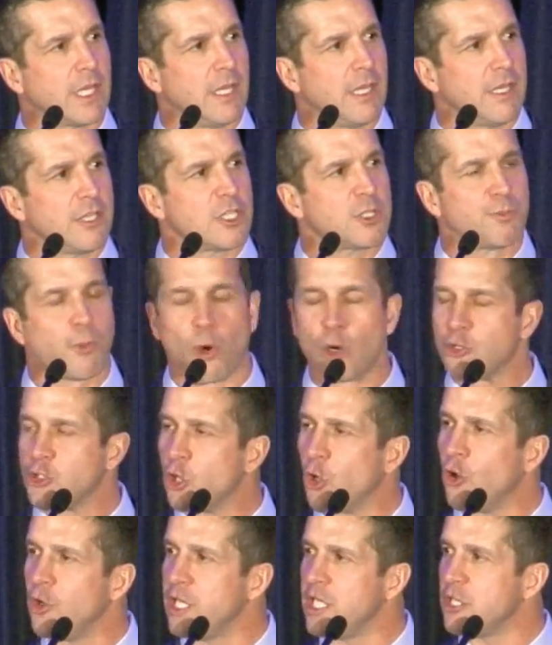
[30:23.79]
sports
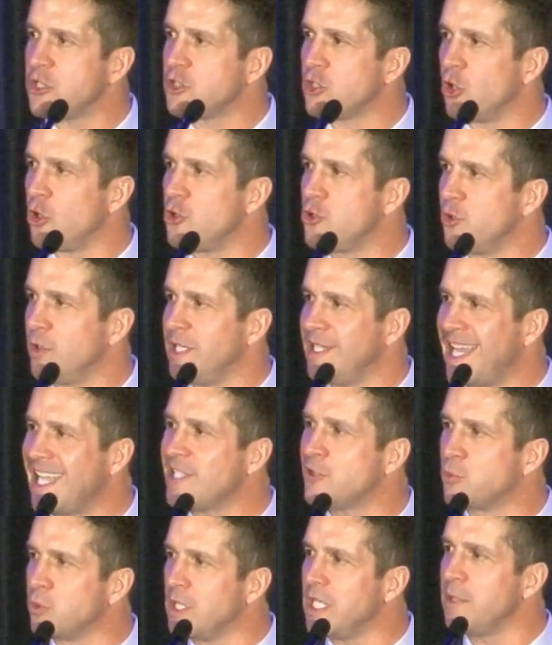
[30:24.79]
hernia surgery.
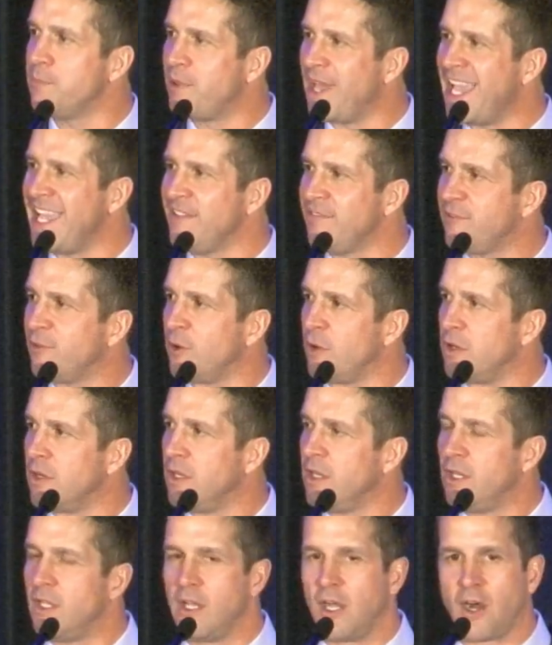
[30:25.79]
That's really painful.
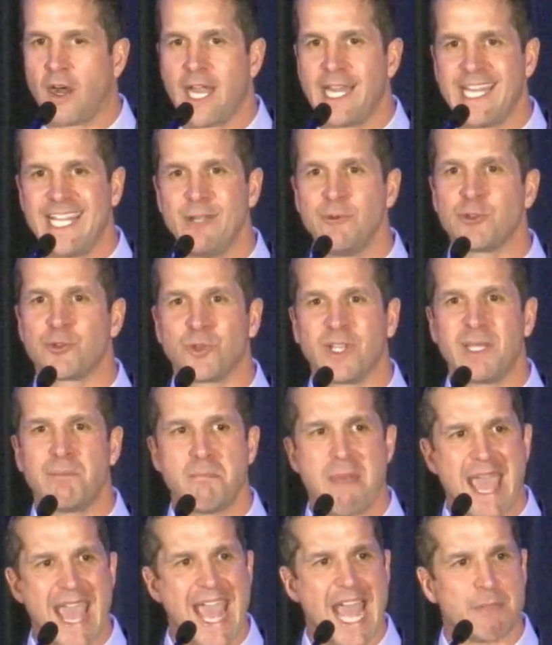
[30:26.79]
All right, and he was really
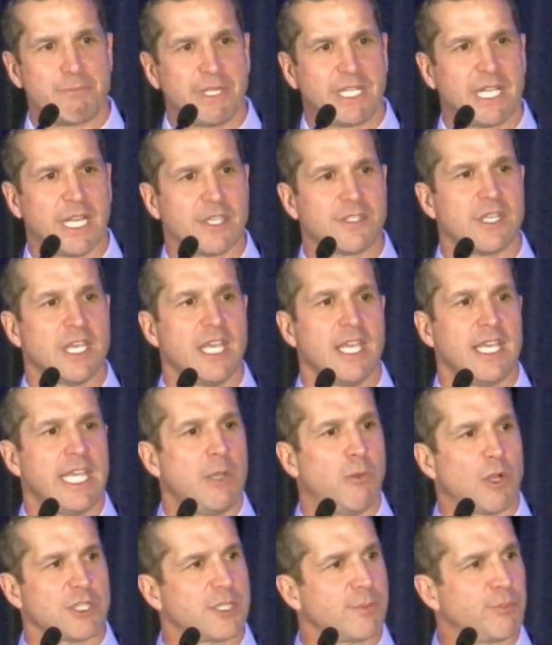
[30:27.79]
mad because he
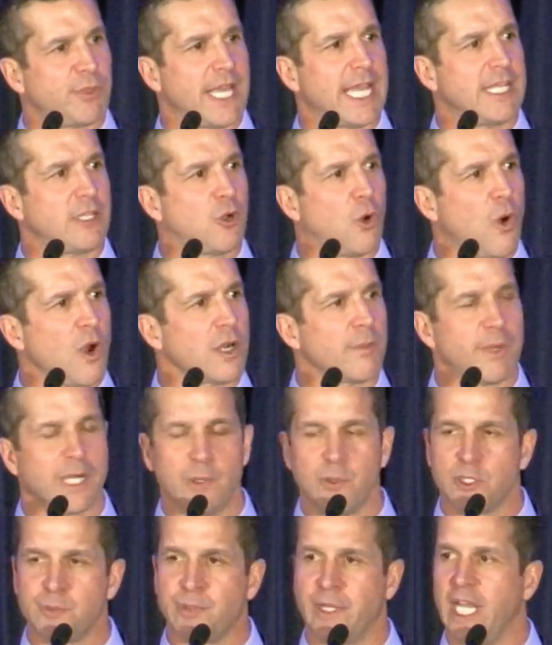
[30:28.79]
wasn't playing corner, but he
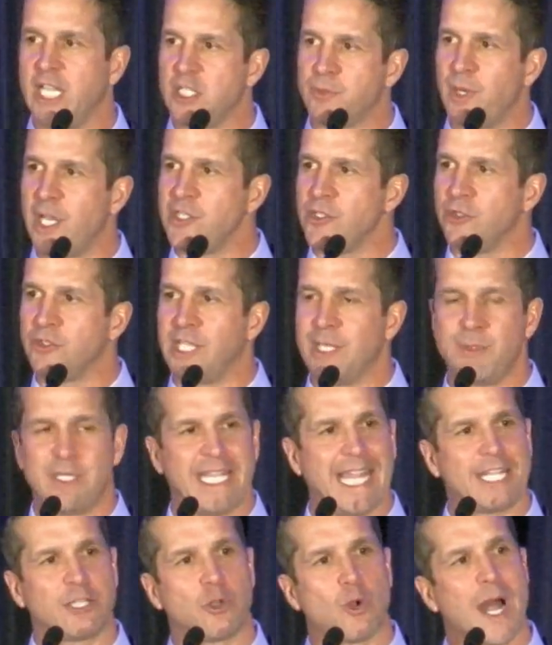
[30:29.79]
was playing special teams. He
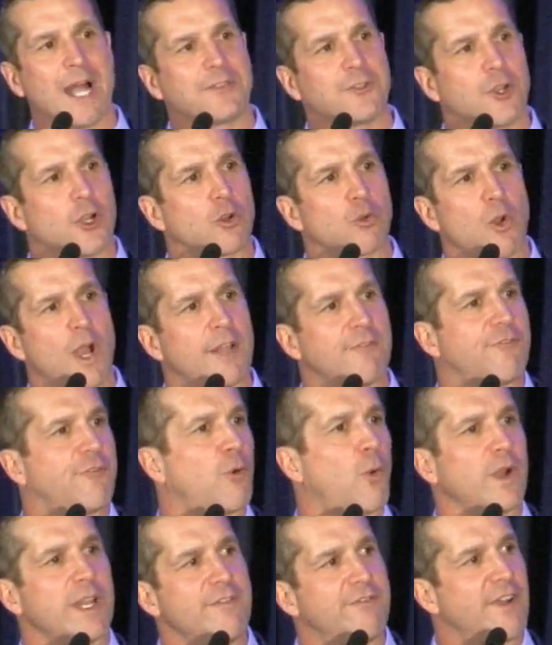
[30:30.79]
had to go out there and run
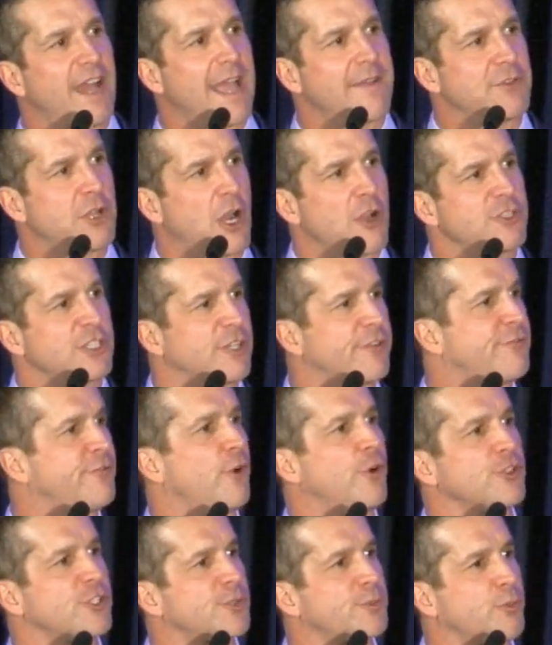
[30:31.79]
45 yards at a
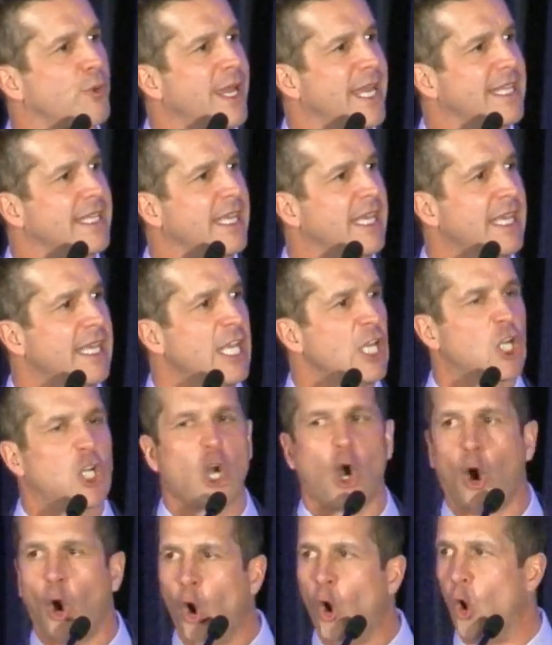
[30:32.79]
full sprint,
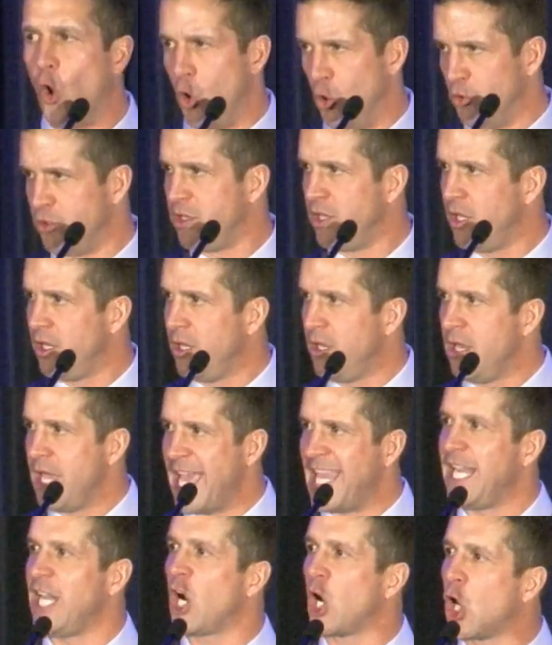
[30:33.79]
cold,
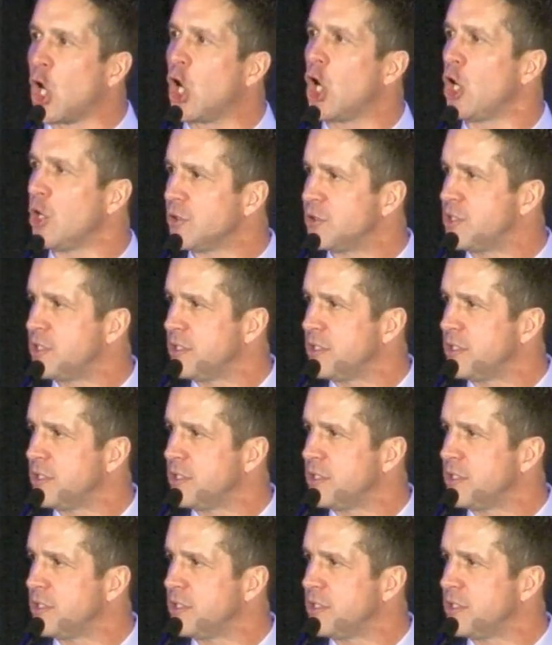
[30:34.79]
and it hurt.